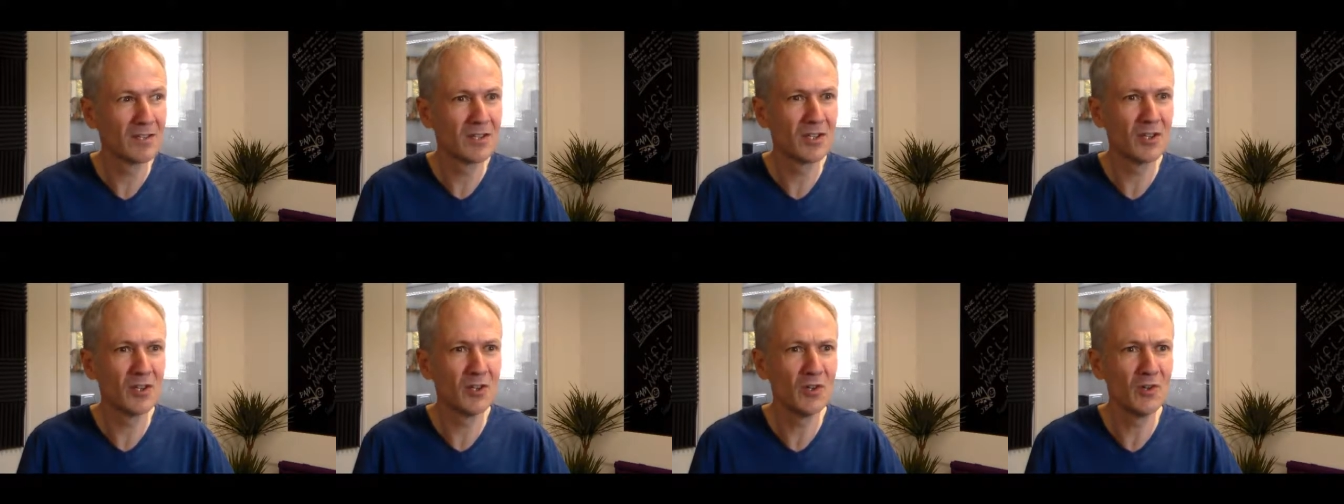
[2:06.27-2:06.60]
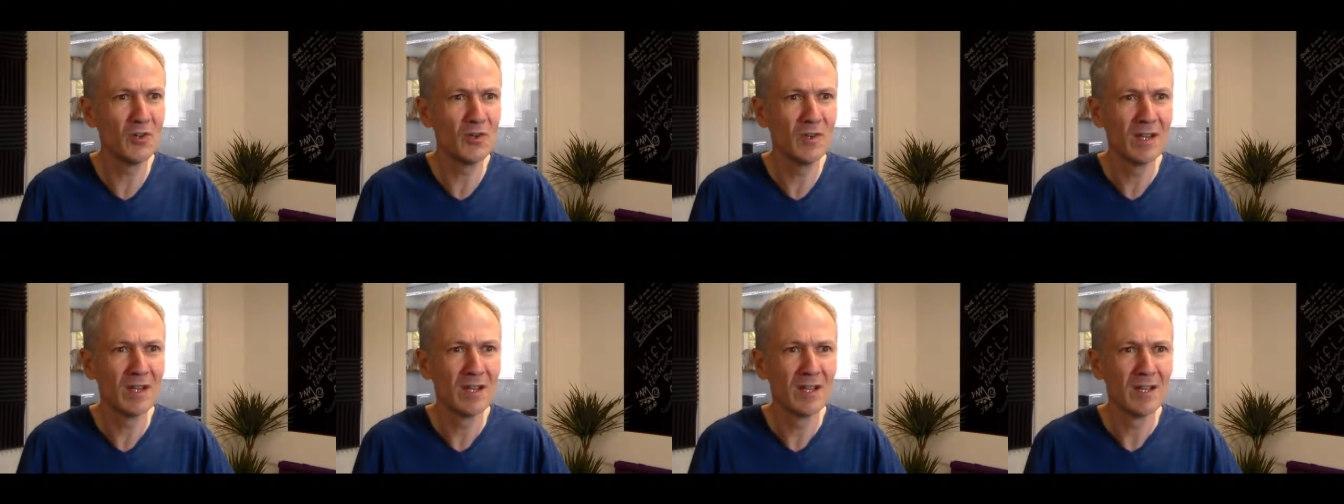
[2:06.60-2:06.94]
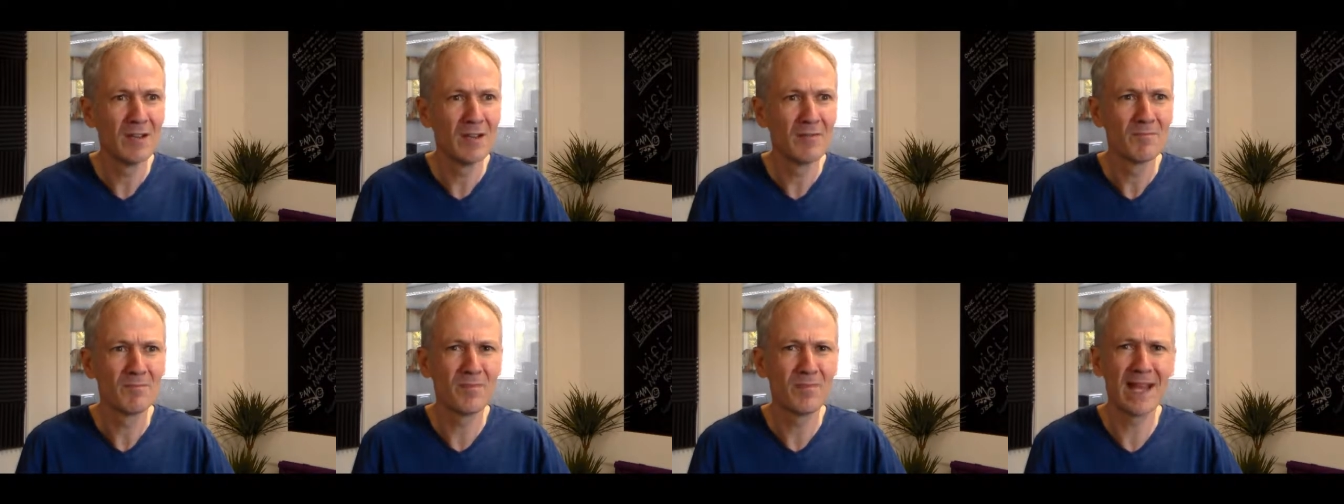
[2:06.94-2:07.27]
to
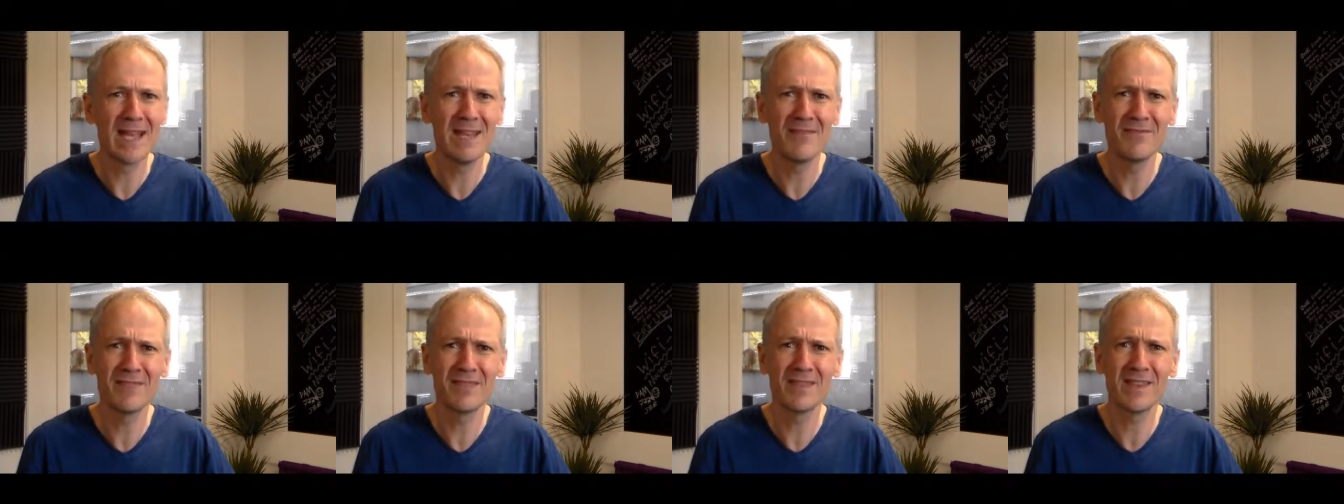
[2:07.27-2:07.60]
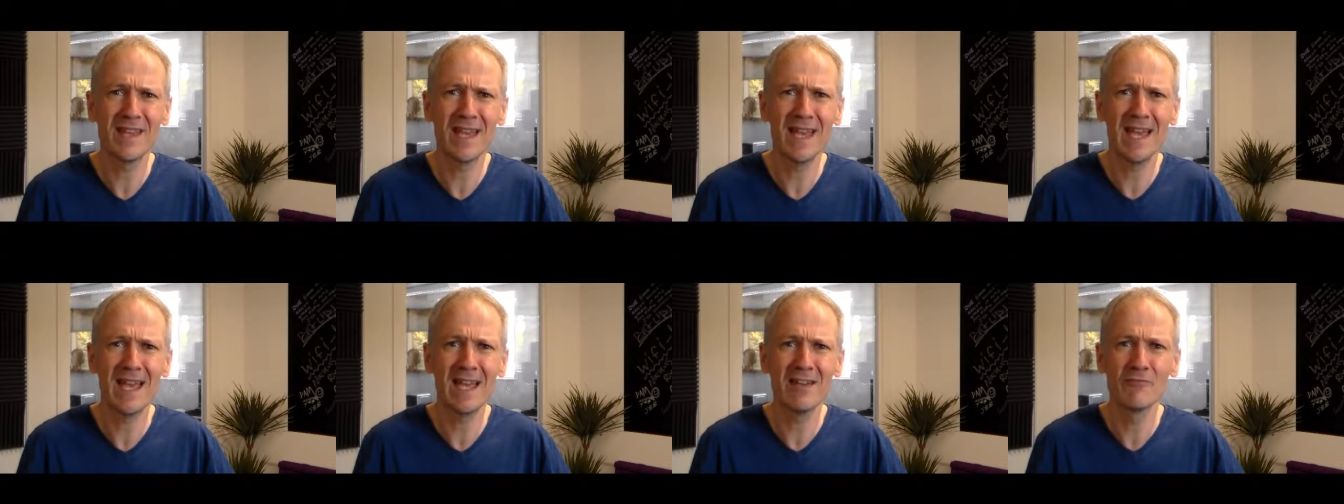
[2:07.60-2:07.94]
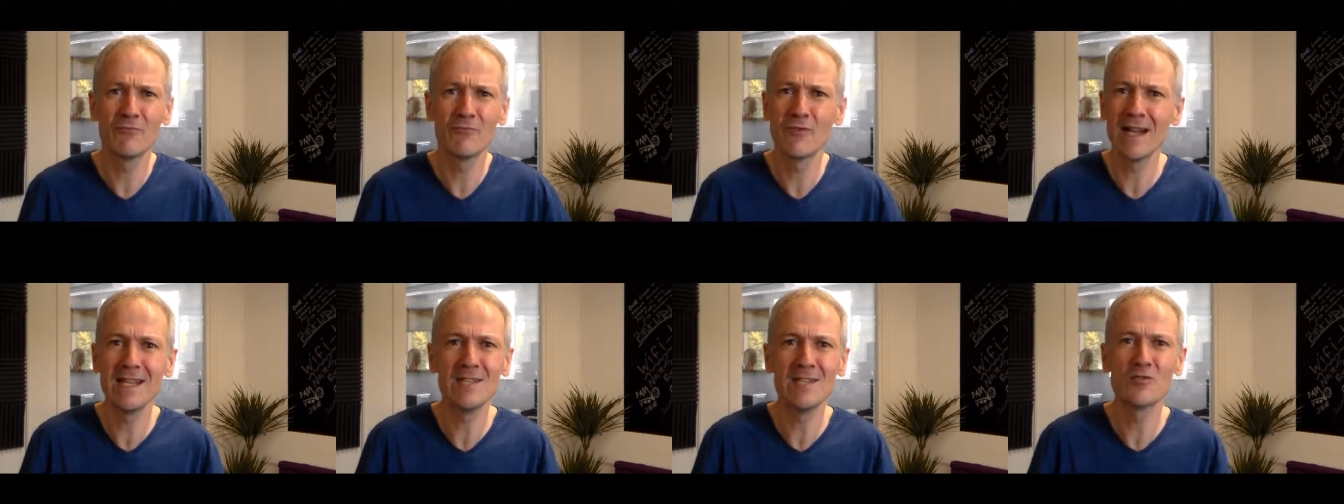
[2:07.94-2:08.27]
pay for
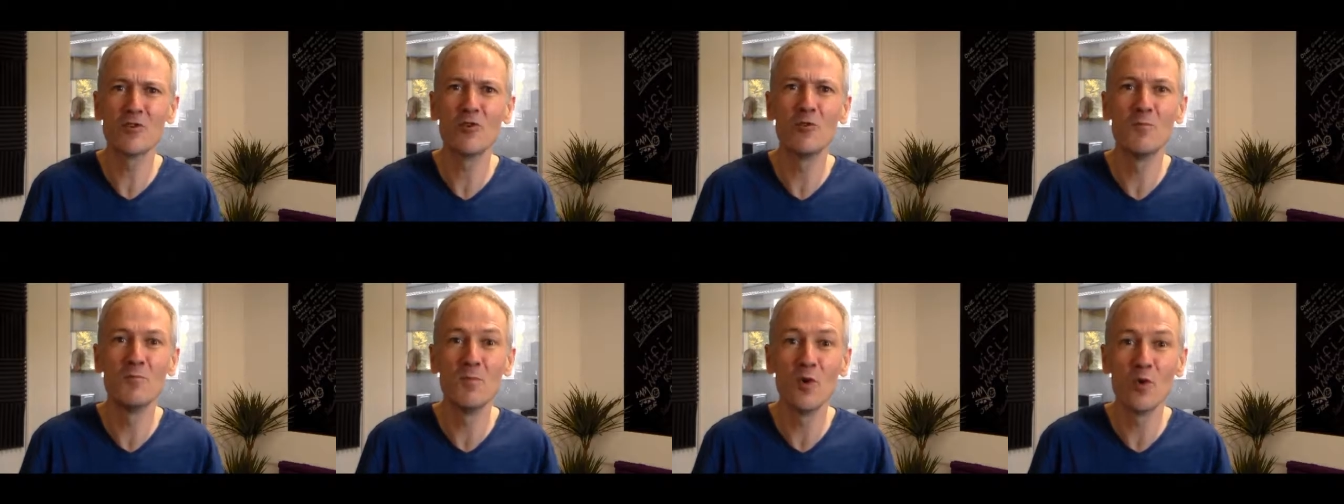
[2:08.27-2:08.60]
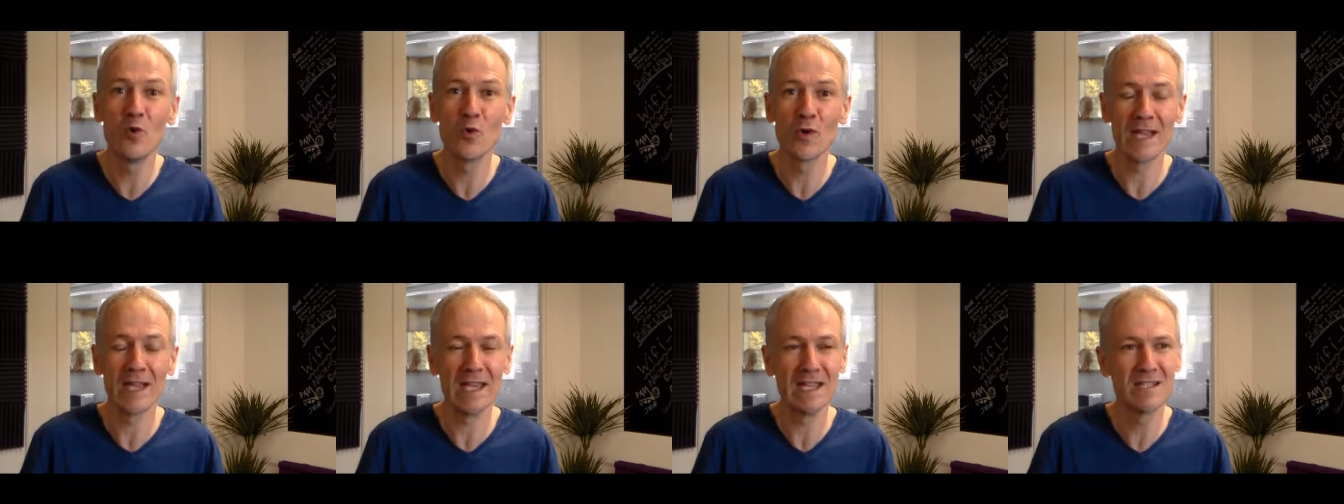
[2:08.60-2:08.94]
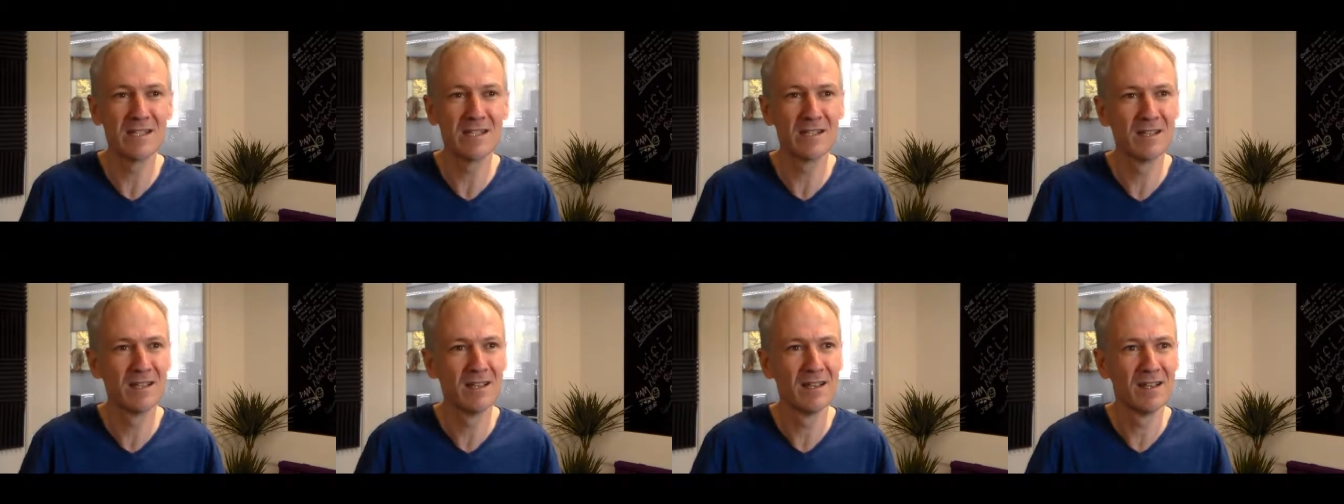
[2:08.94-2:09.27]
their rent or
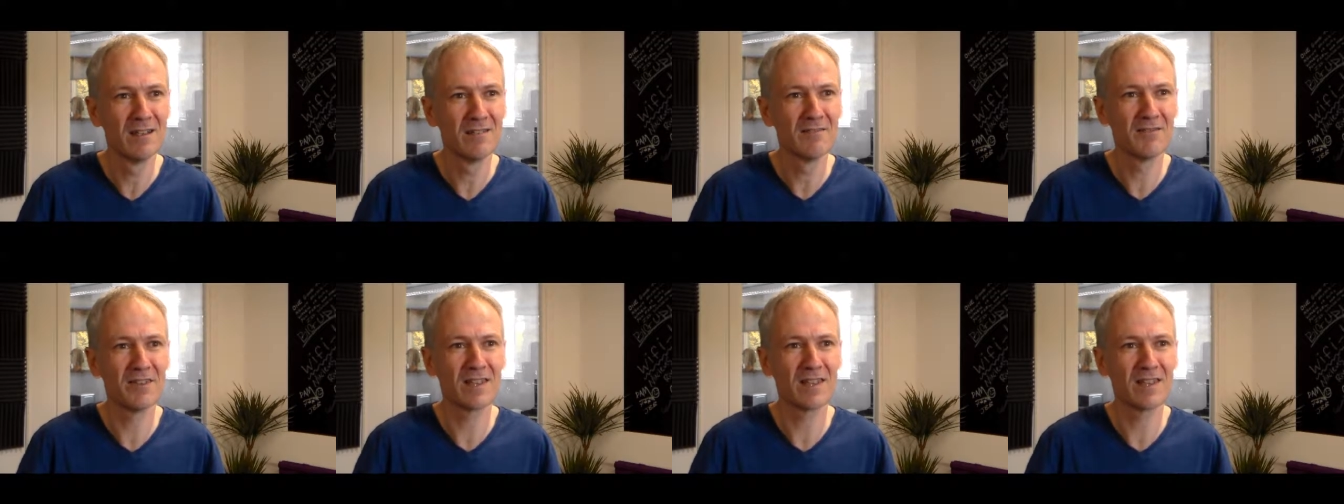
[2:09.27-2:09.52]
mortgage